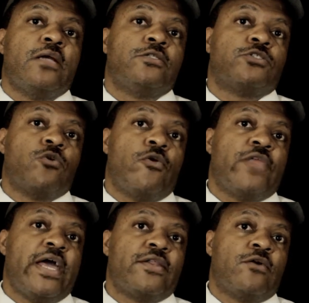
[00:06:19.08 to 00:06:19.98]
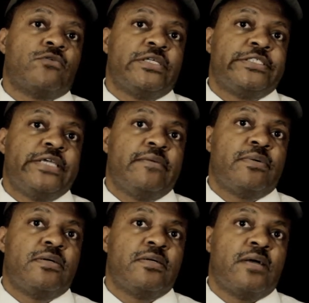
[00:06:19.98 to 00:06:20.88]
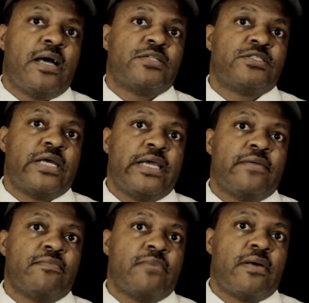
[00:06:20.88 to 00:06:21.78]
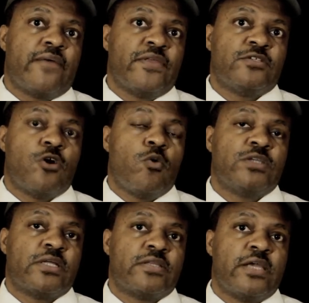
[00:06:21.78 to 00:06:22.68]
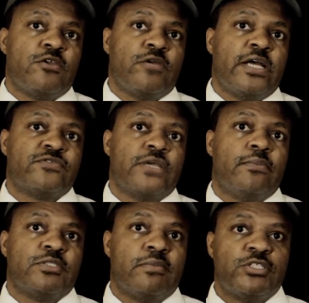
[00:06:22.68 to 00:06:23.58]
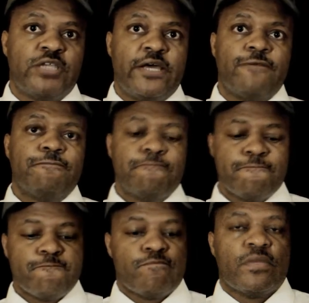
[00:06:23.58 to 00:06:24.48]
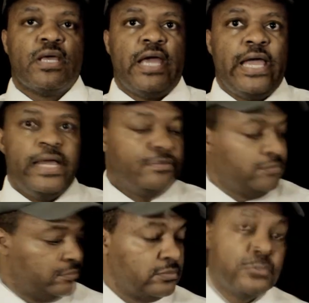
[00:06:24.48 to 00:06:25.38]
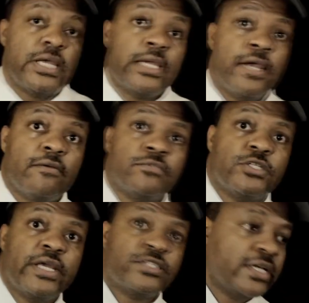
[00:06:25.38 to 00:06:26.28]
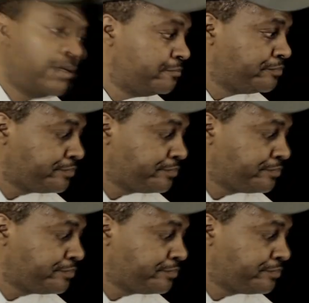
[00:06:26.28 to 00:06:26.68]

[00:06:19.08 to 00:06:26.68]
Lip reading: So on that note and tip, I say, as always, I thank you guys for coming to my channel, and take care. Till next time.